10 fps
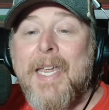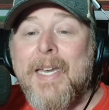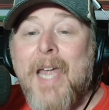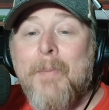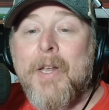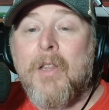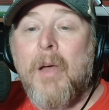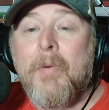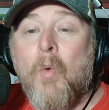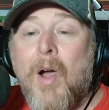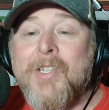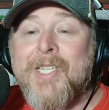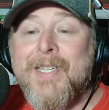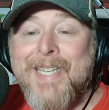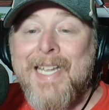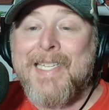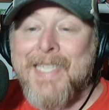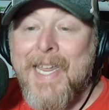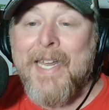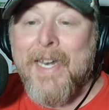Economic Club of Washington, D.C.,